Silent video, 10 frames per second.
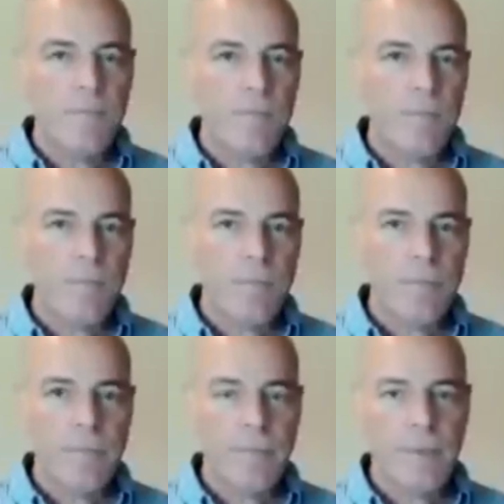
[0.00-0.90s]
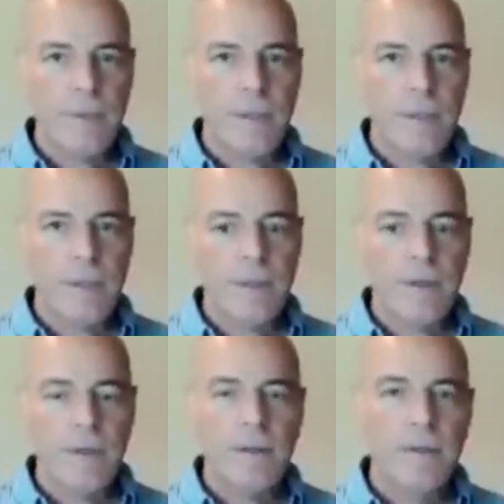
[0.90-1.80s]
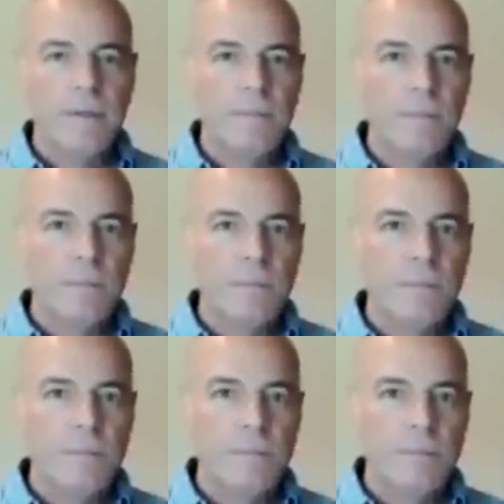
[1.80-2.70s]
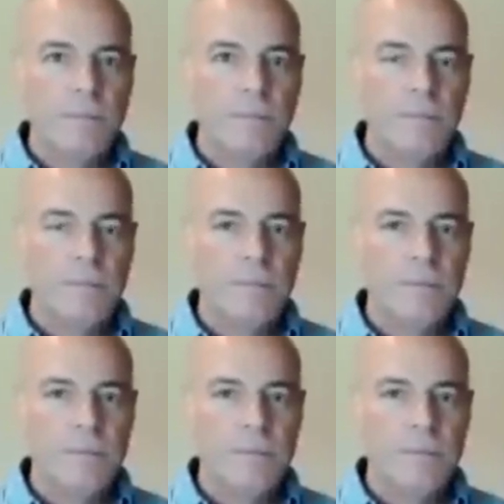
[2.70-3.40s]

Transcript: The person shown says nothing.